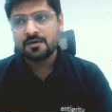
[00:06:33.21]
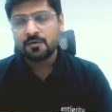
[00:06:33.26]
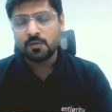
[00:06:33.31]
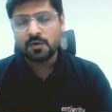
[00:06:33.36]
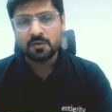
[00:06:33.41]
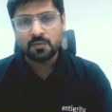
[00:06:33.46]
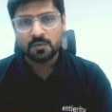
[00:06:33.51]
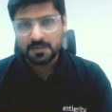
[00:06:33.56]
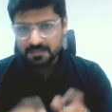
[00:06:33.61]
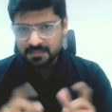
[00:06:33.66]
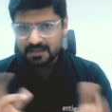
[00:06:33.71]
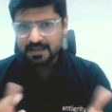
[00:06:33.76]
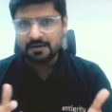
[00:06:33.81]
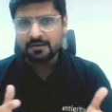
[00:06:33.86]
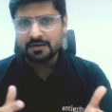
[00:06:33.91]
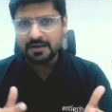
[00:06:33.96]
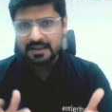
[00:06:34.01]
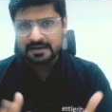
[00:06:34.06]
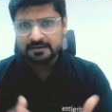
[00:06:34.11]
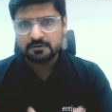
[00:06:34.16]
Well, one thing I
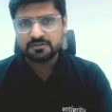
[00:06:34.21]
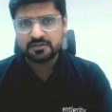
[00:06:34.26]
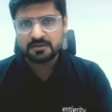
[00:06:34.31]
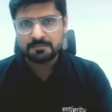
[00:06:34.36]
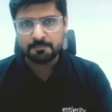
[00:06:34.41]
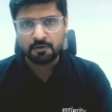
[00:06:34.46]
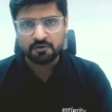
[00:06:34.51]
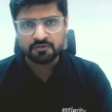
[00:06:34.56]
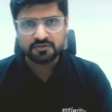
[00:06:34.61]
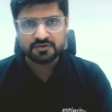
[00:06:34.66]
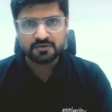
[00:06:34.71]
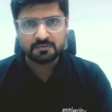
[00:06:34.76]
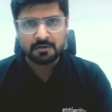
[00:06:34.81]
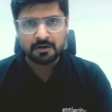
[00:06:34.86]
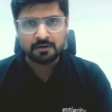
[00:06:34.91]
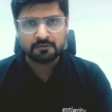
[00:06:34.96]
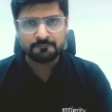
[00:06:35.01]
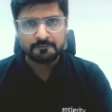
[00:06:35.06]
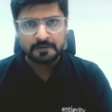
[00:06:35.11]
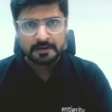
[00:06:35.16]
would like to say positive
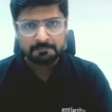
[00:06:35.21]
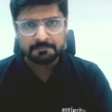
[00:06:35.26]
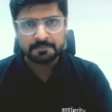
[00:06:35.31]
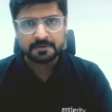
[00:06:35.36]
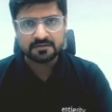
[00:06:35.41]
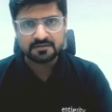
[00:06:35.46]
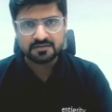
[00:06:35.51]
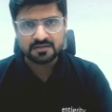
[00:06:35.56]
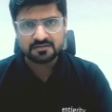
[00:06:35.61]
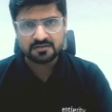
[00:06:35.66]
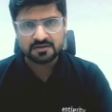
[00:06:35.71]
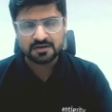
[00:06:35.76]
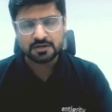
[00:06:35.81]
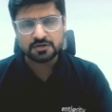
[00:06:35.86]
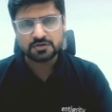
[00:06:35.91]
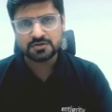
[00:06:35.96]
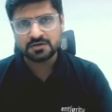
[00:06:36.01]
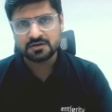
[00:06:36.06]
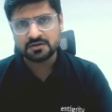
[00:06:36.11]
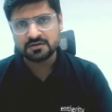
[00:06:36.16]
about Philippines as a
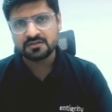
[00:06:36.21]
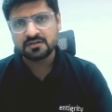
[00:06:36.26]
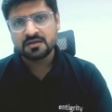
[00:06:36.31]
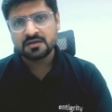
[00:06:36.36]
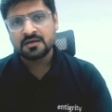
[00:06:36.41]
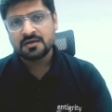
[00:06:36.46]
nation is